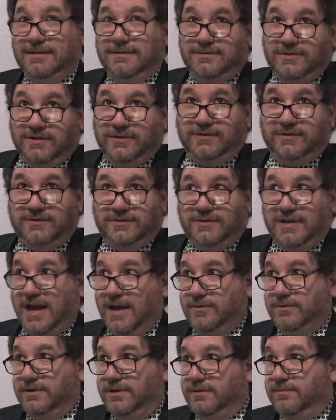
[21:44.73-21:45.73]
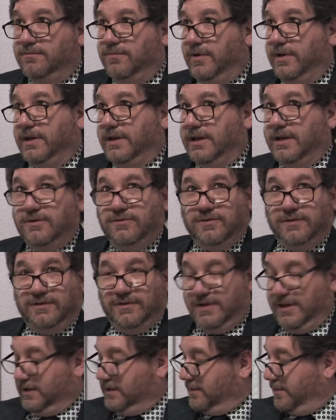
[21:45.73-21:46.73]
just sounded really
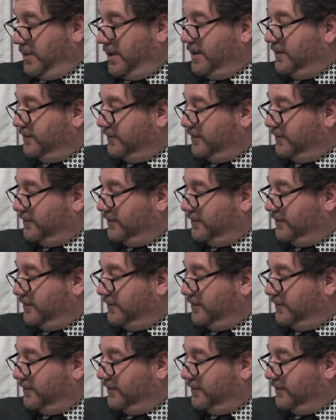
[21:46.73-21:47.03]
interesting to me,